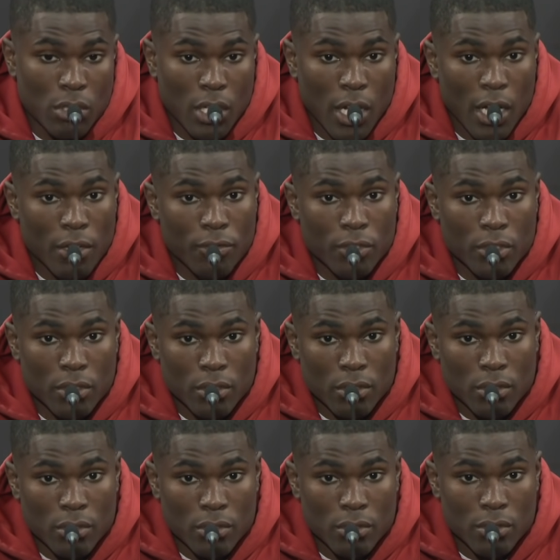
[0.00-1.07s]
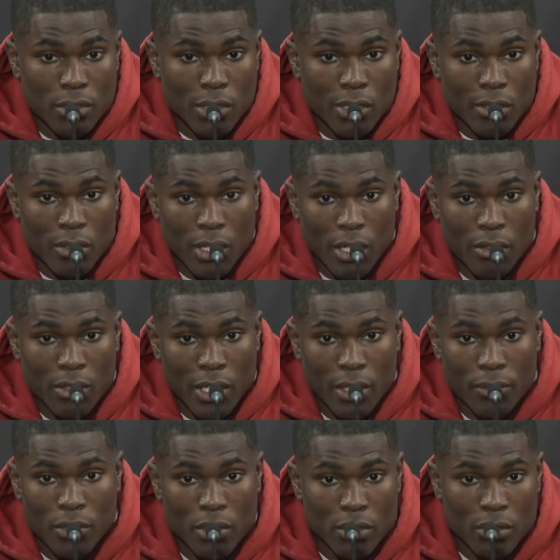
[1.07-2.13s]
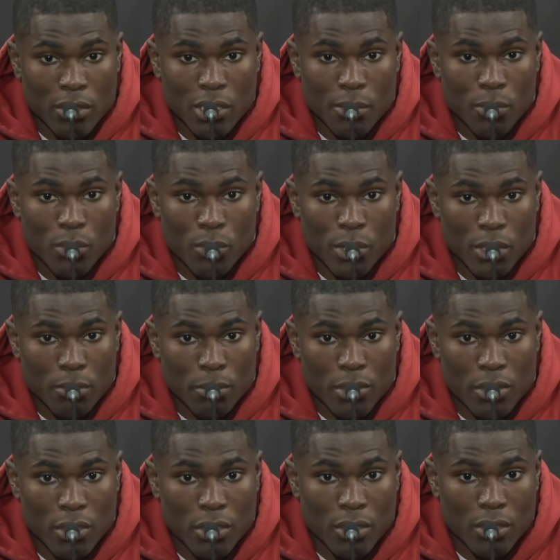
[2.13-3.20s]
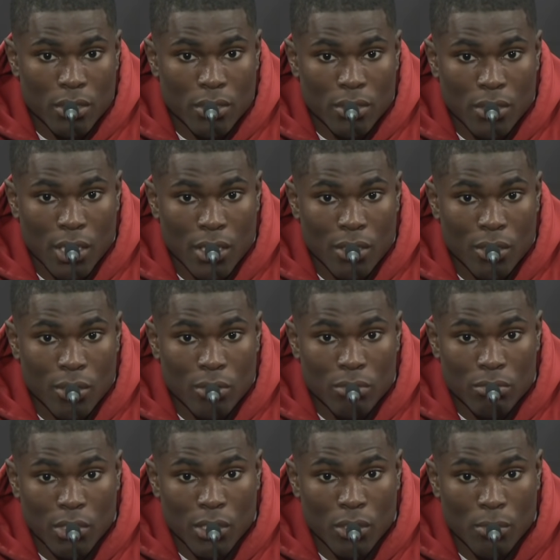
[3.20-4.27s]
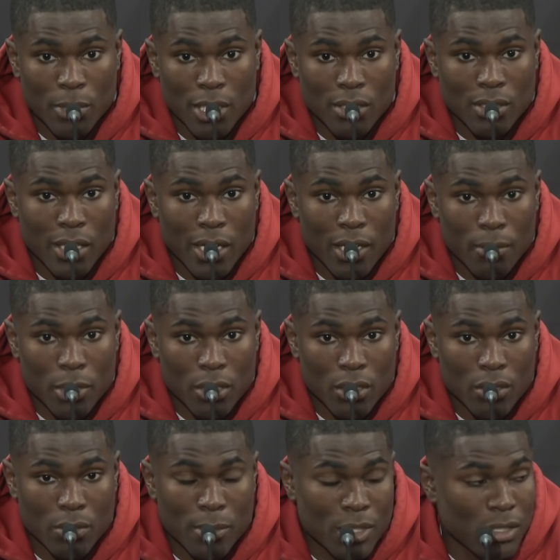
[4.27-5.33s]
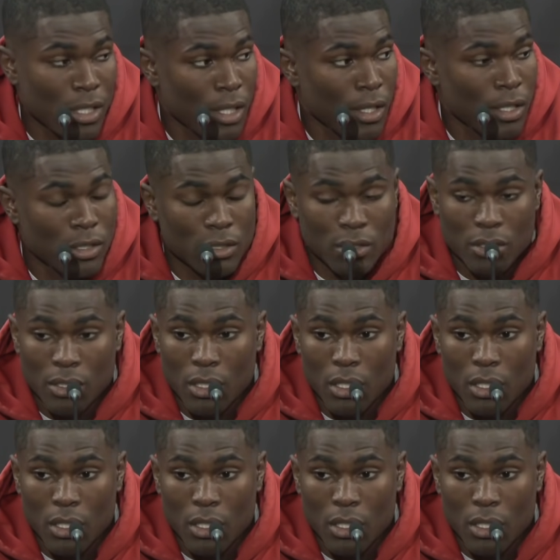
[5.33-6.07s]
confidence, you know. I don't have to keep switching positions. I know my assignment. I know my task.